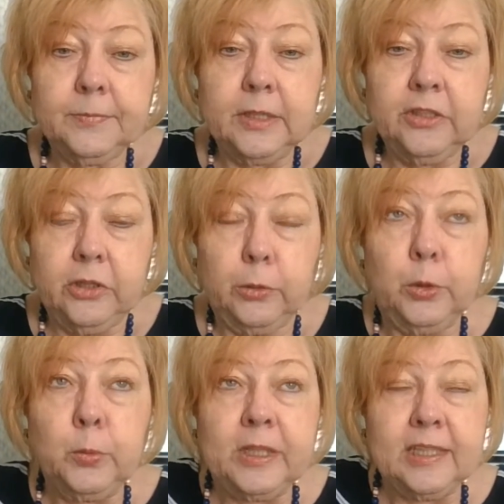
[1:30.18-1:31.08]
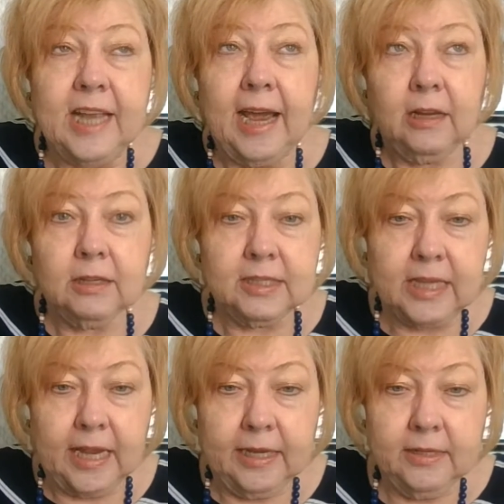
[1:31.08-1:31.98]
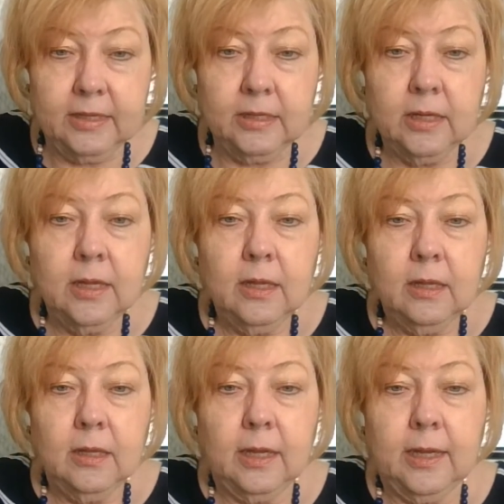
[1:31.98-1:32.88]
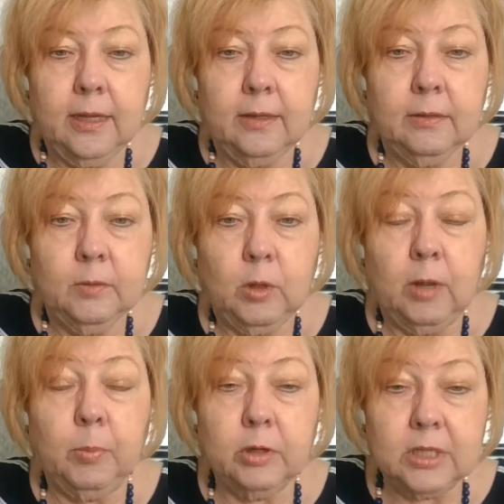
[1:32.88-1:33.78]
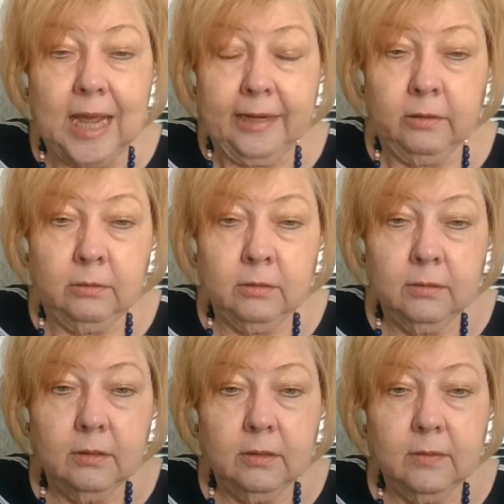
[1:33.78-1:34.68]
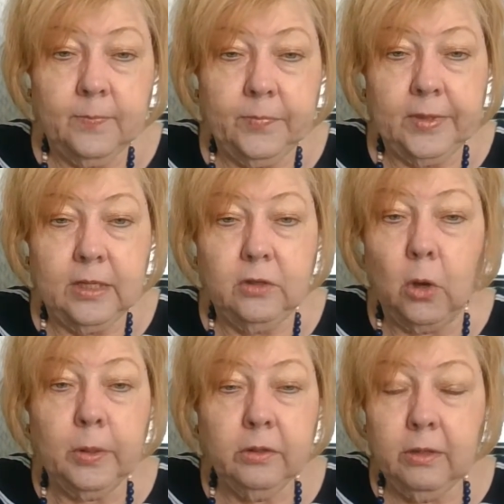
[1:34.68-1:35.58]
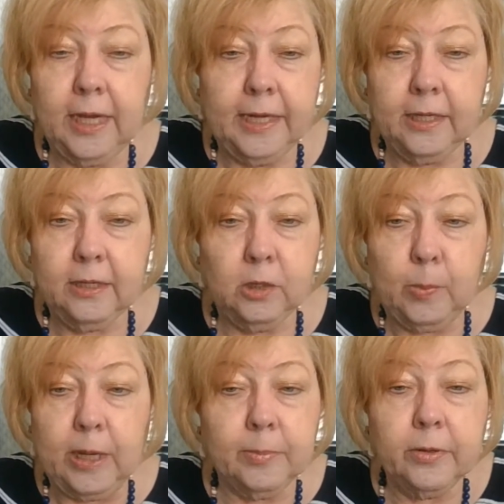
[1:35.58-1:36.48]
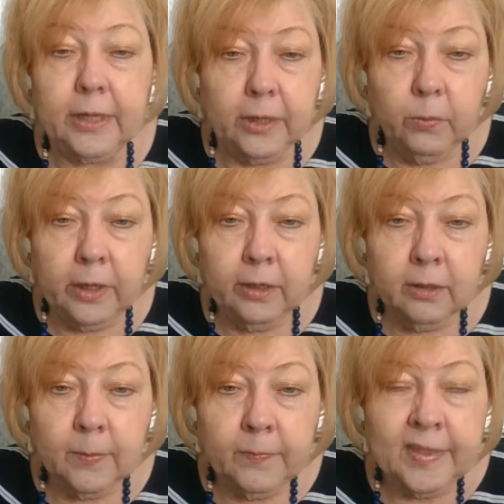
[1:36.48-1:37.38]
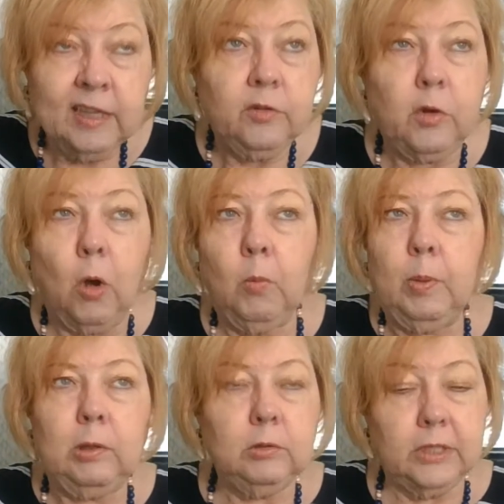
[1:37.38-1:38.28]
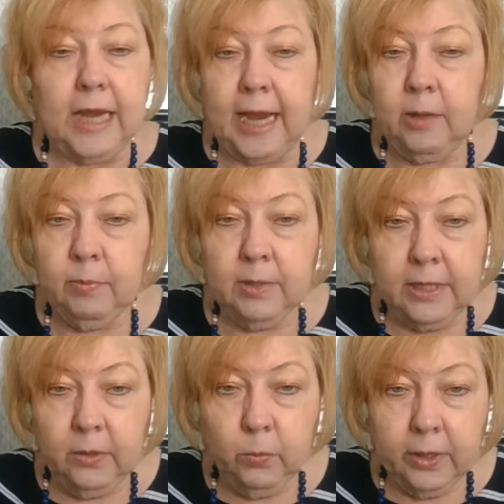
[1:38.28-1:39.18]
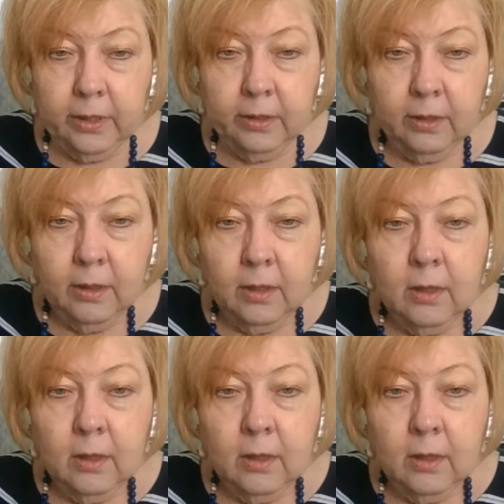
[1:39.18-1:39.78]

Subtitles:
So you would italicize a book title. No underlining in the paper anywhere. No bold type anywhere.